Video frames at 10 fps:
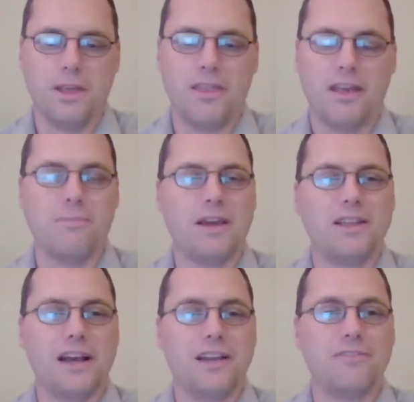that
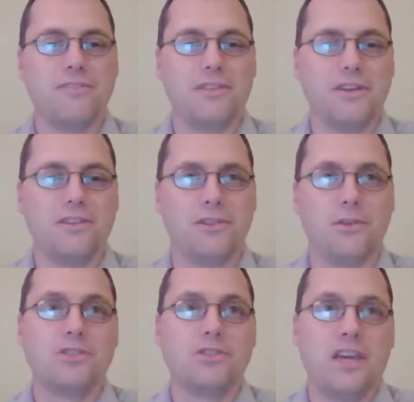made kind of
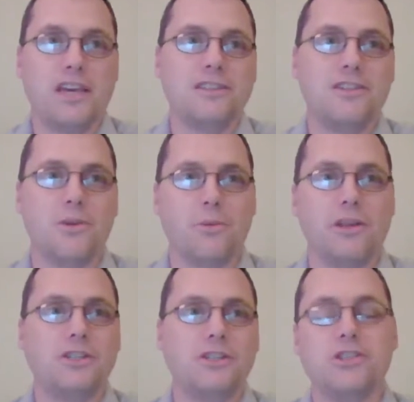those kids, the
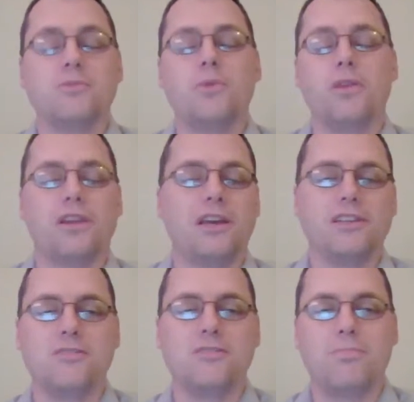relationships with the
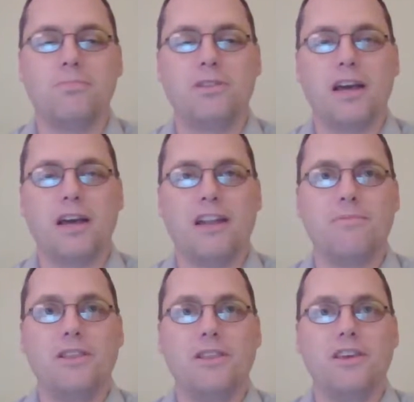kids, kind of
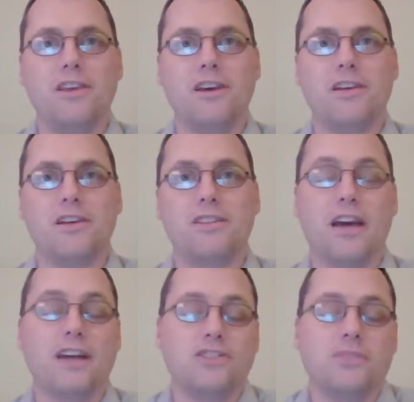be to
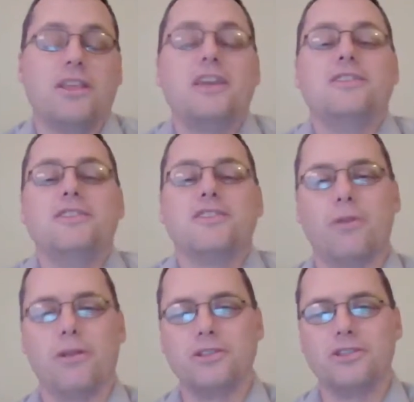actually be the easiest
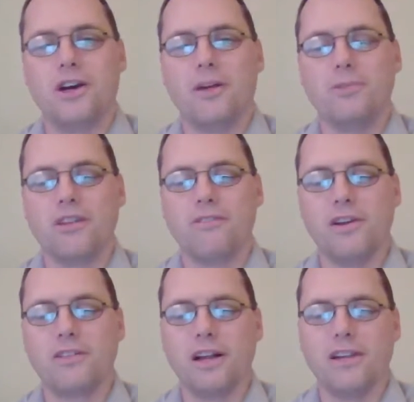part of the job, which I
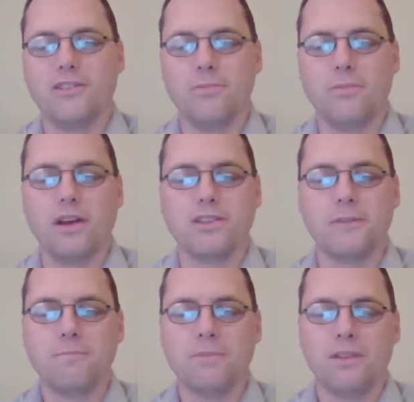found kind of surprising.